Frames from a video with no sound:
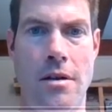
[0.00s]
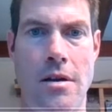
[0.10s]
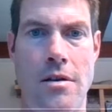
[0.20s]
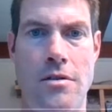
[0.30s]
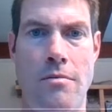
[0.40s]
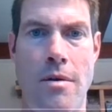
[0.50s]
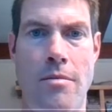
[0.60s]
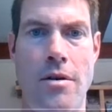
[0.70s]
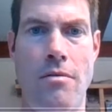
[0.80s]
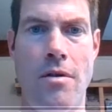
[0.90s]
So remember,
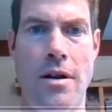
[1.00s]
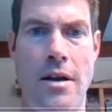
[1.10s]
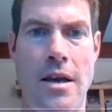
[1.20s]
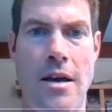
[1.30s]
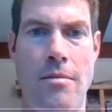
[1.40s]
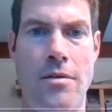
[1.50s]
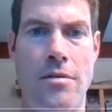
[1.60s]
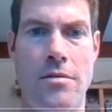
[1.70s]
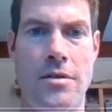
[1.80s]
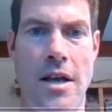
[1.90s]
you run on
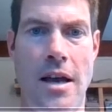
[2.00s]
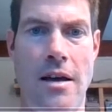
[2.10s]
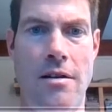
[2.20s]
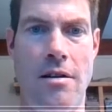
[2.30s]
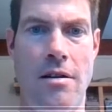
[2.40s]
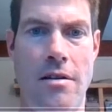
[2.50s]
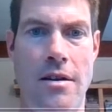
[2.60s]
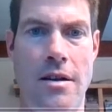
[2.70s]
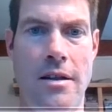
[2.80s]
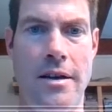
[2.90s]
chemicals and on
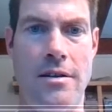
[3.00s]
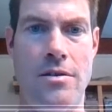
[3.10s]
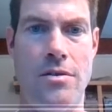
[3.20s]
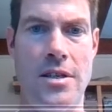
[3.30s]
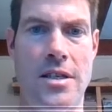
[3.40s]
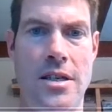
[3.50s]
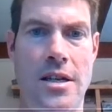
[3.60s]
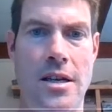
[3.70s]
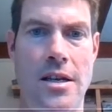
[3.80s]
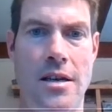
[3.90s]
electricity.